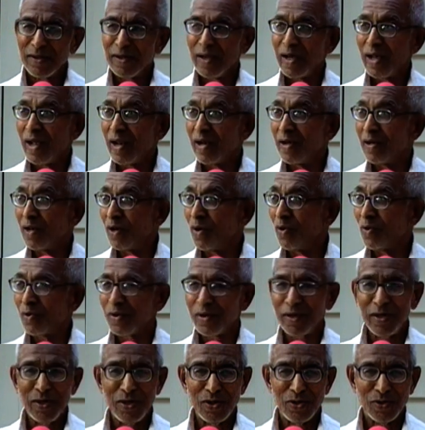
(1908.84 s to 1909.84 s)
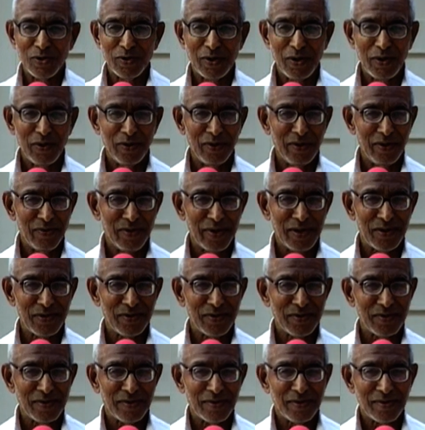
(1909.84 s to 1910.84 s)
and look into the
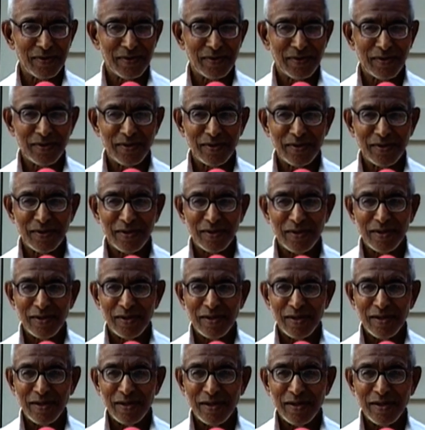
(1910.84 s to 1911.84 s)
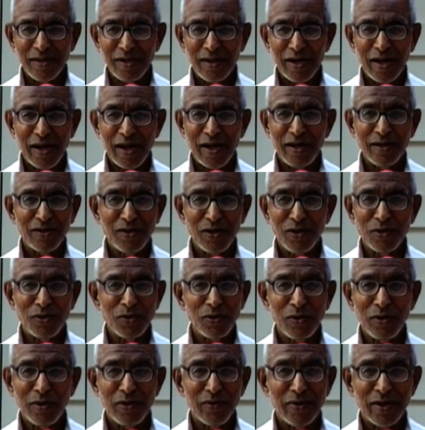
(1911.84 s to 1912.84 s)
universe. And this
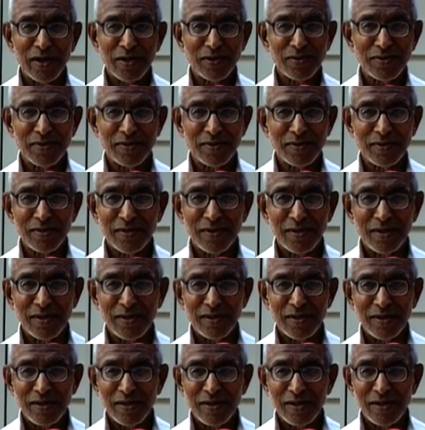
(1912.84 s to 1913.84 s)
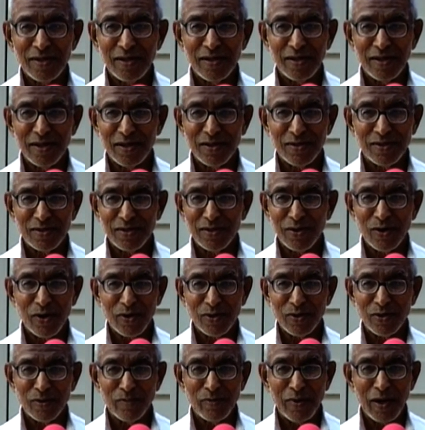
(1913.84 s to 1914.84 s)
universe does
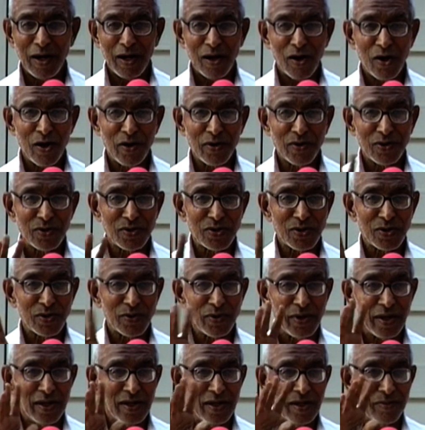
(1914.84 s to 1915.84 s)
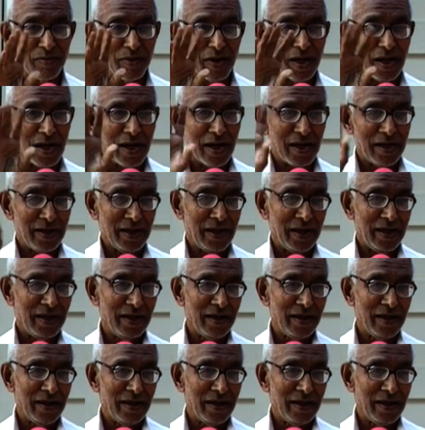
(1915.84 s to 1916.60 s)
not belong to anybody.